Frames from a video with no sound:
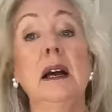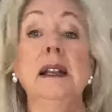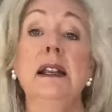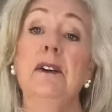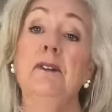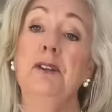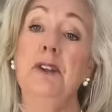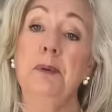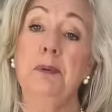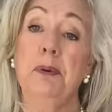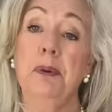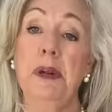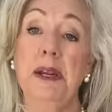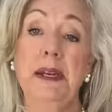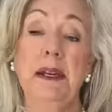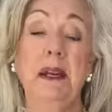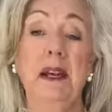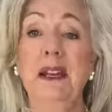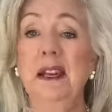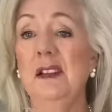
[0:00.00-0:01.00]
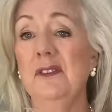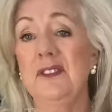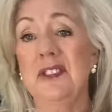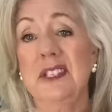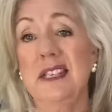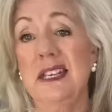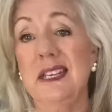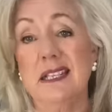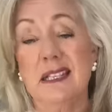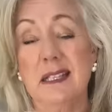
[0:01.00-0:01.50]
love the print. I love
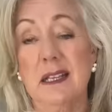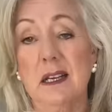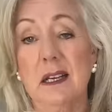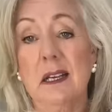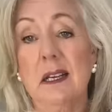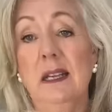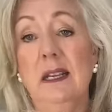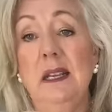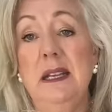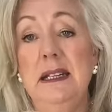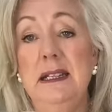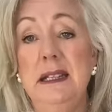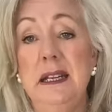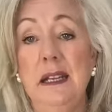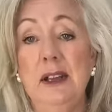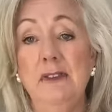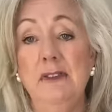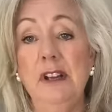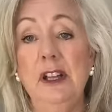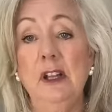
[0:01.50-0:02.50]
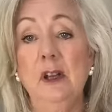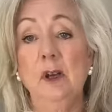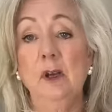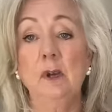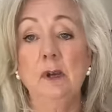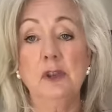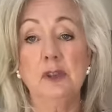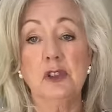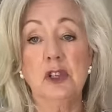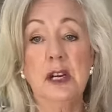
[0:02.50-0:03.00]
seersucker. It's a lovely,
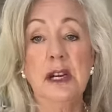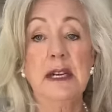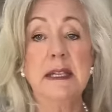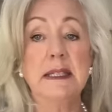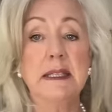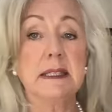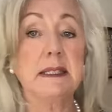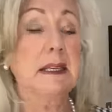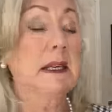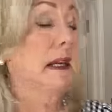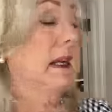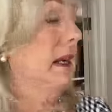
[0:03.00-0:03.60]
cool dress.